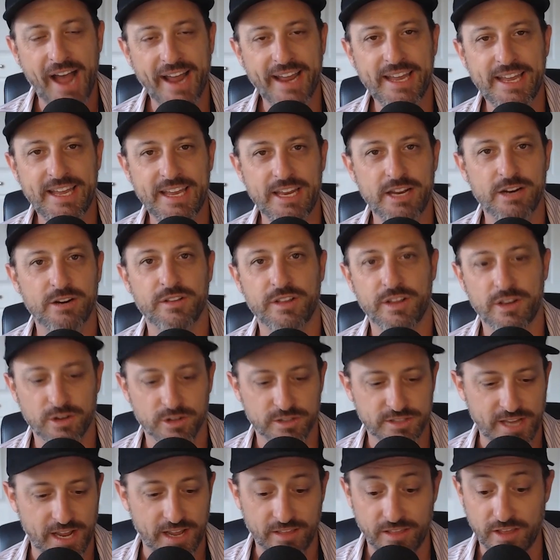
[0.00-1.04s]
hear that you're
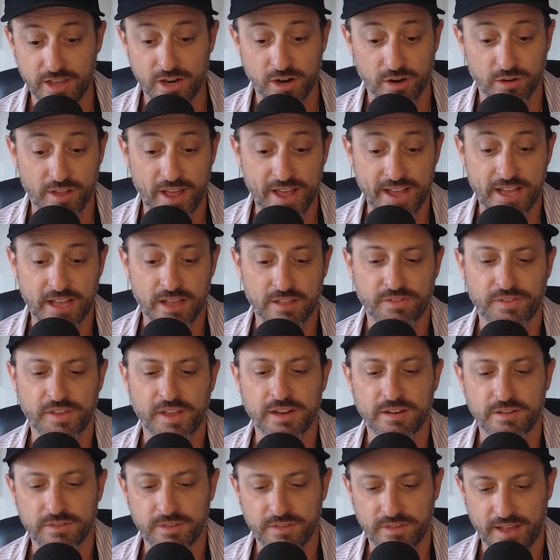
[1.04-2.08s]
saying that you don't like it, that
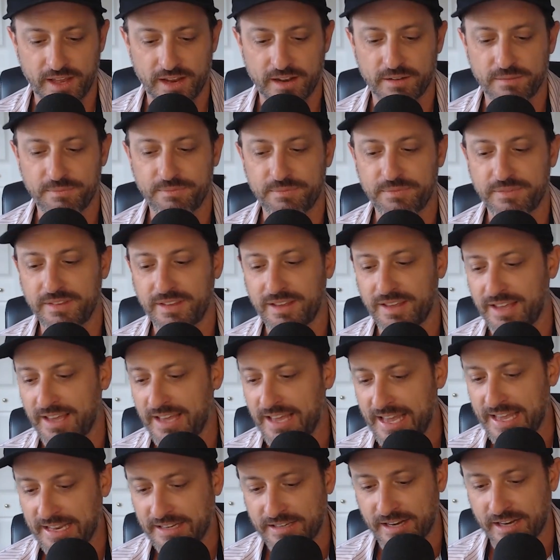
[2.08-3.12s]

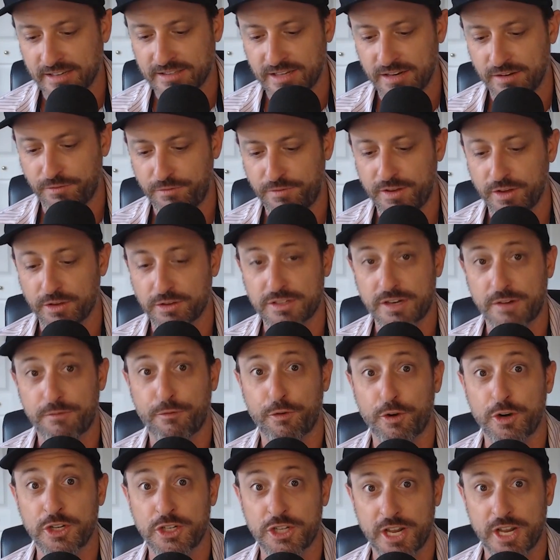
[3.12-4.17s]
it doesn't feel
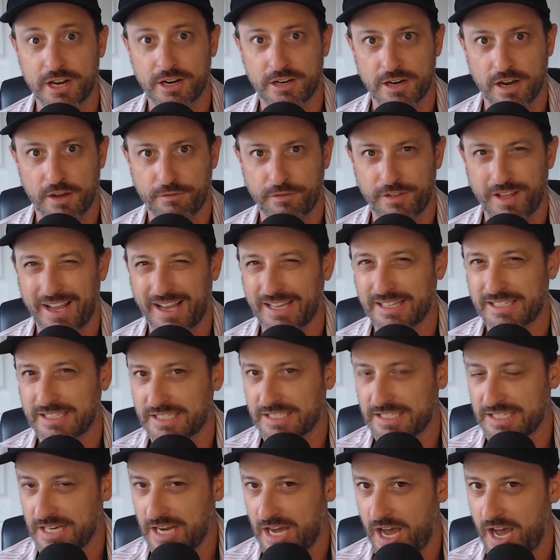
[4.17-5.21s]
differentiated enough. Like it's
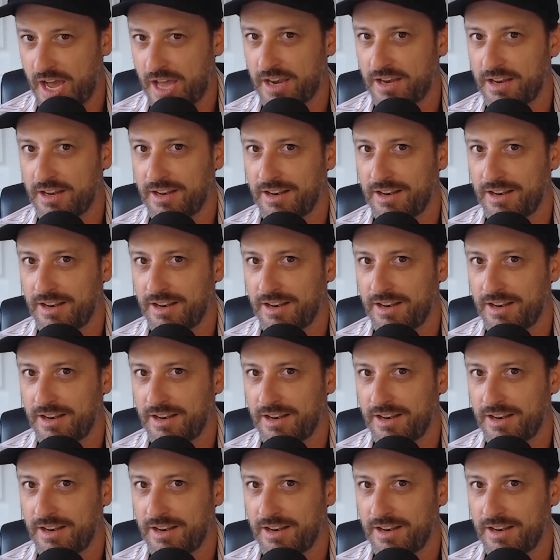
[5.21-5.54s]
not